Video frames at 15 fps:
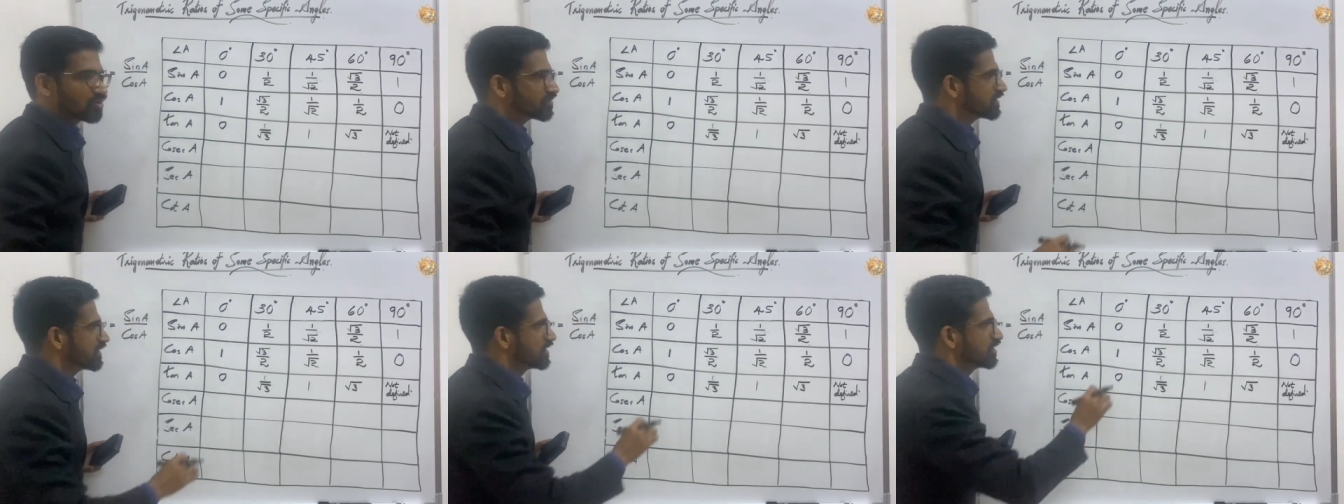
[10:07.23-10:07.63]

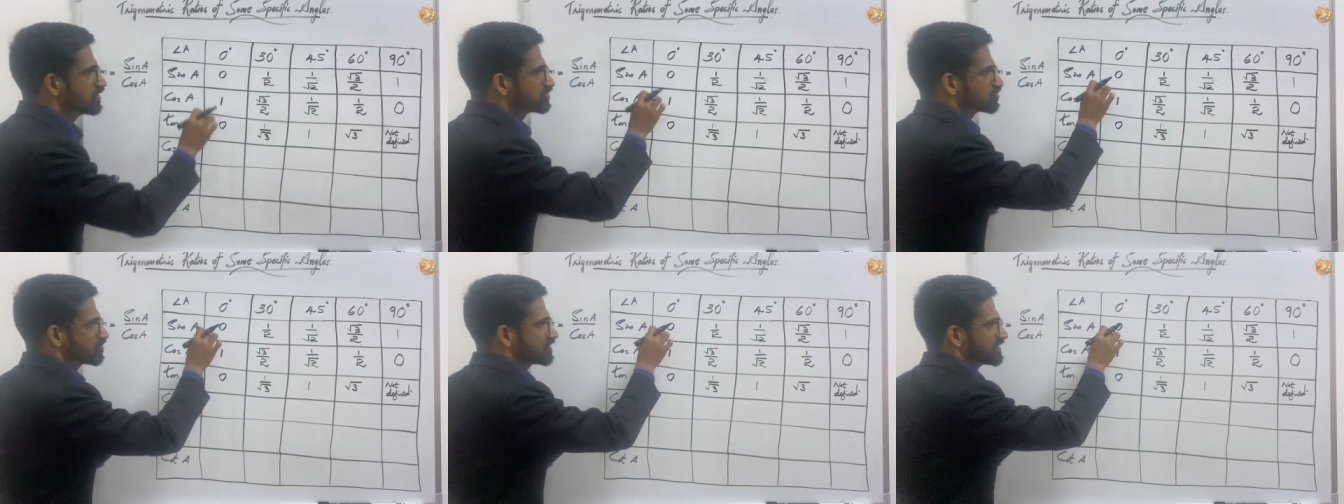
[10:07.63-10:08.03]
Okay,
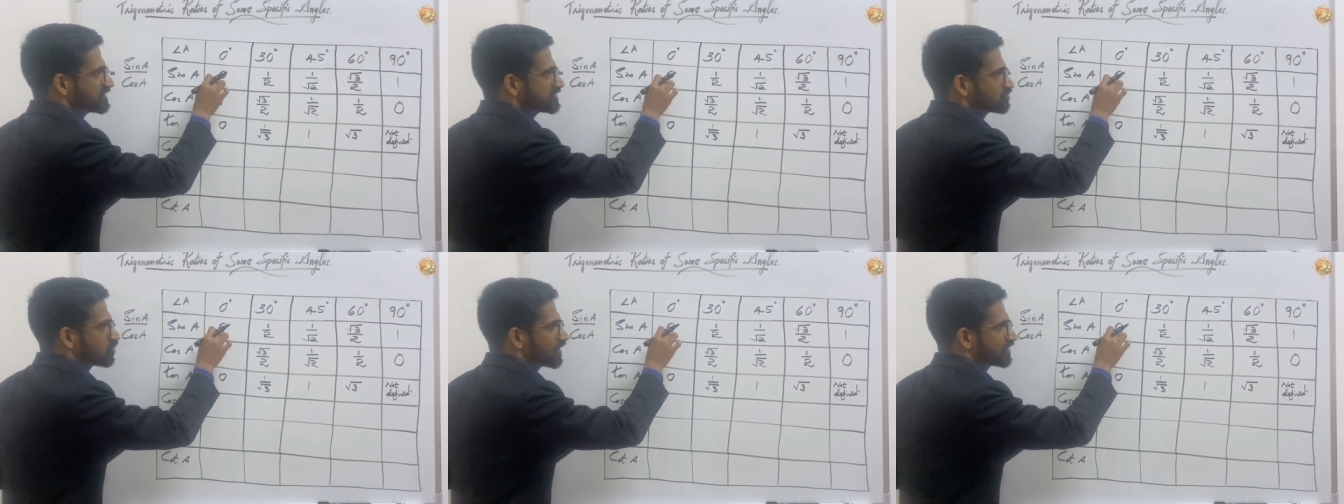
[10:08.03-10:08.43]
so
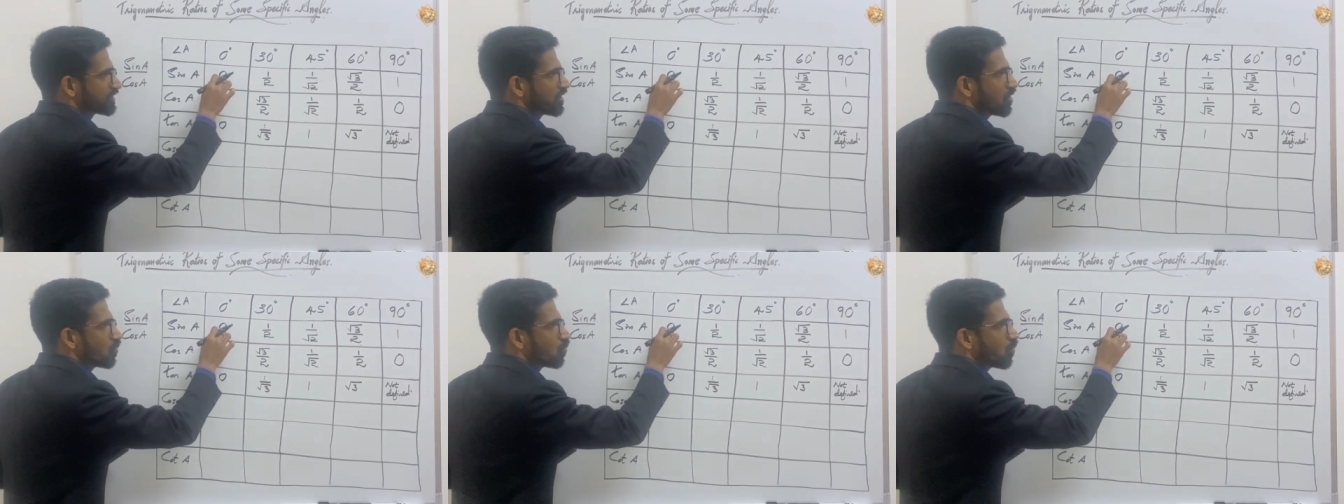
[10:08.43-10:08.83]
that is what
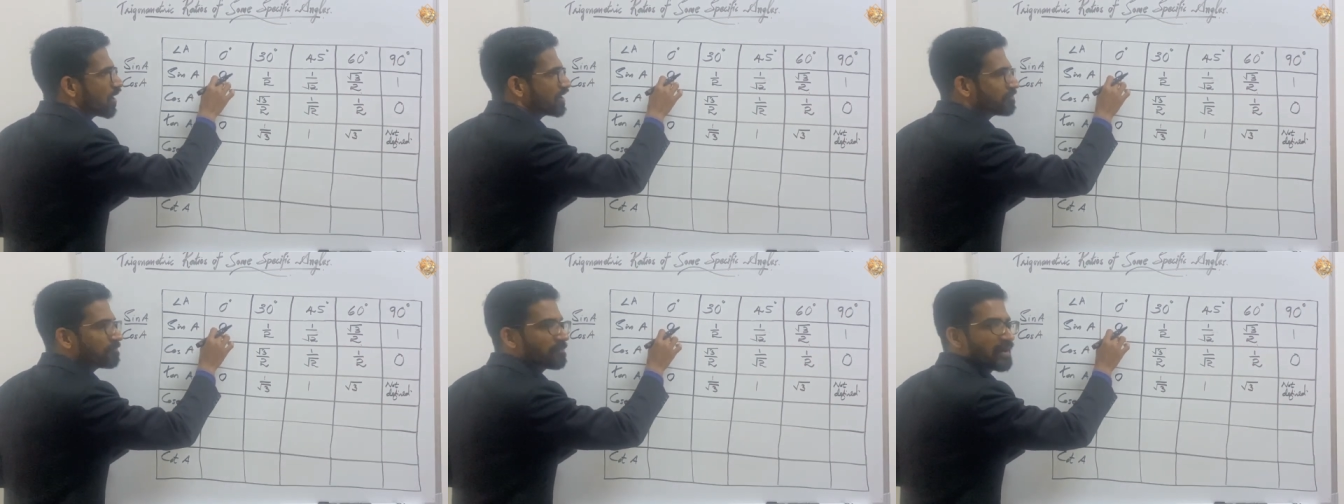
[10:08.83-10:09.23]

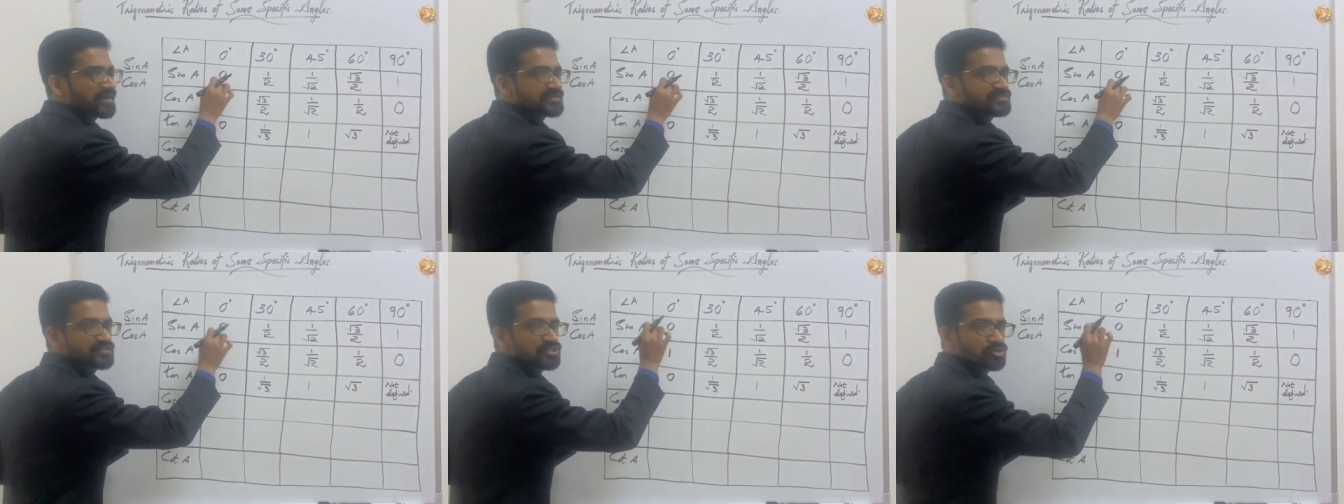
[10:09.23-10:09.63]
1 by
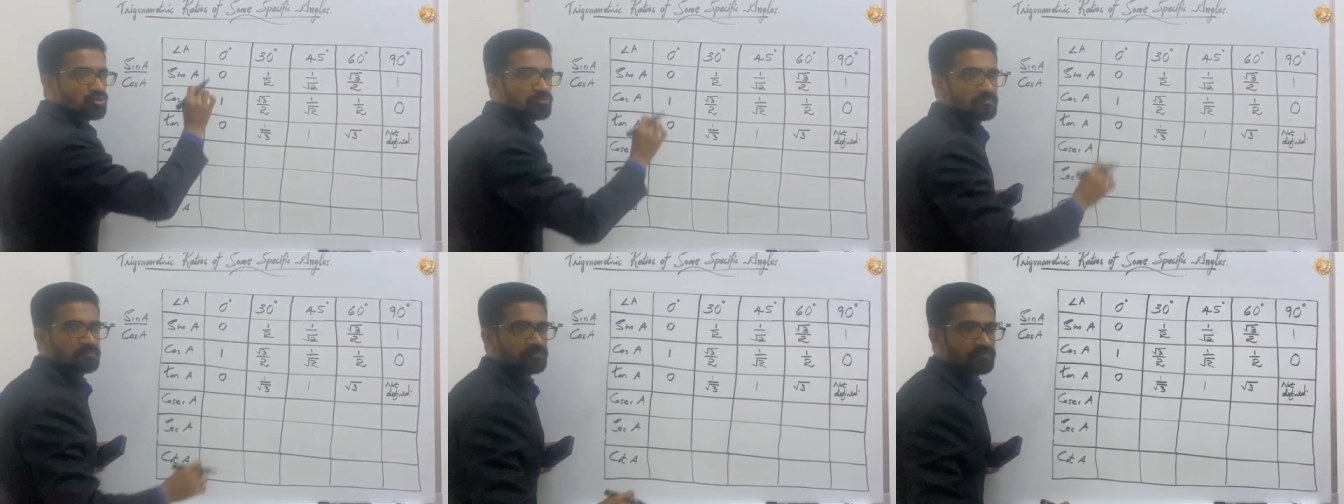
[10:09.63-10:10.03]

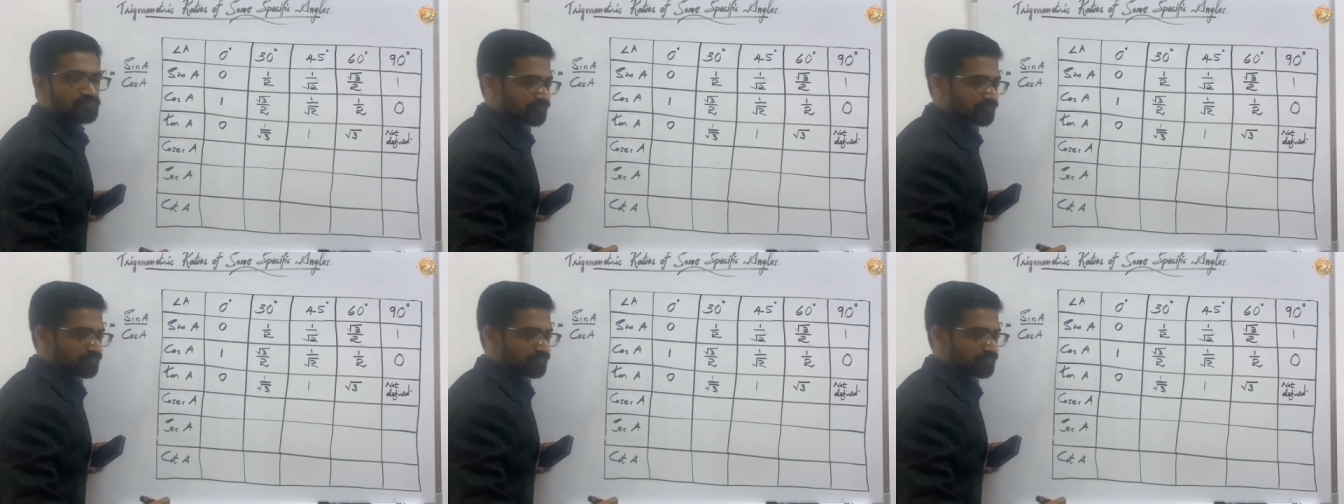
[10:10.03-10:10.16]
0.